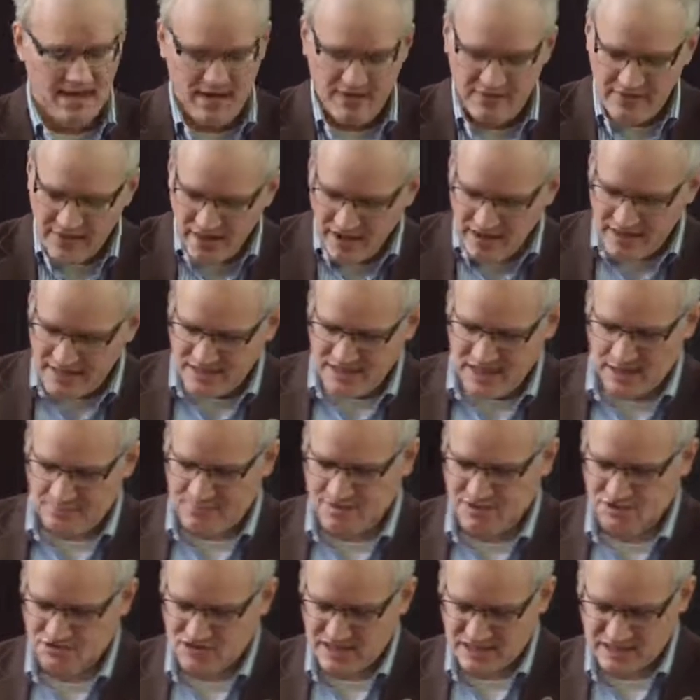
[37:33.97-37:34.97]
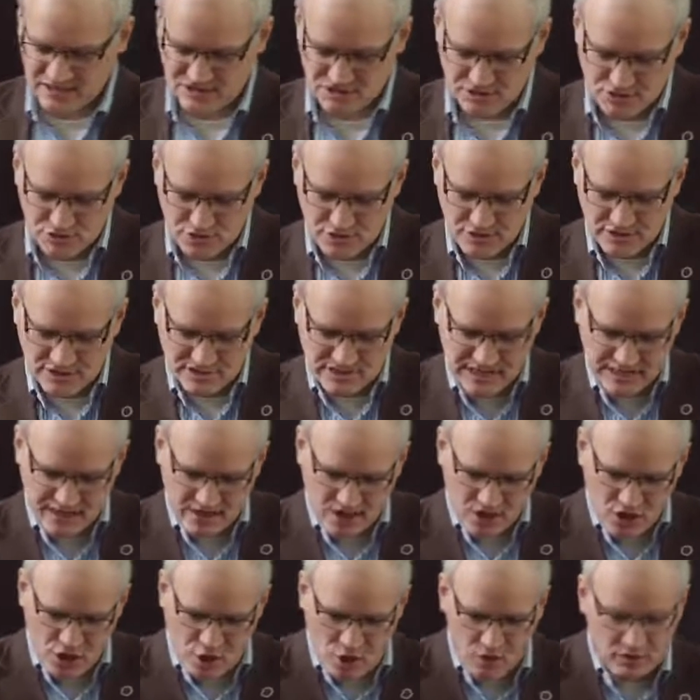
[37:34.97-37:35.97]
The early chapters of Genesis, you can
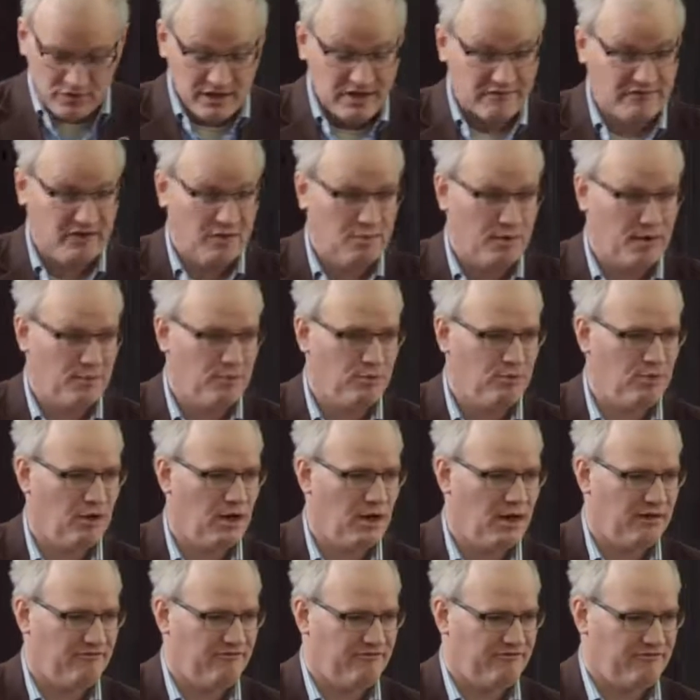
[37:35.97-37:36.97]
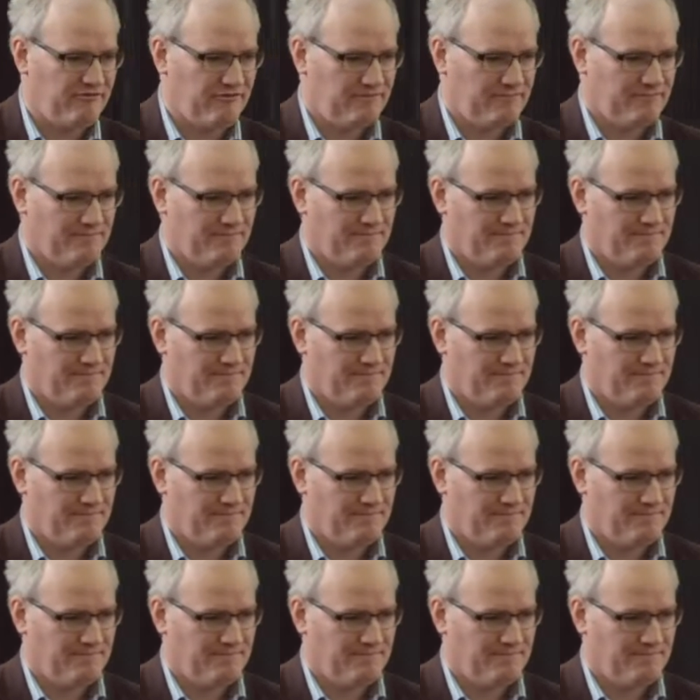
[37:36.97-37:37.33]
see God giving people life,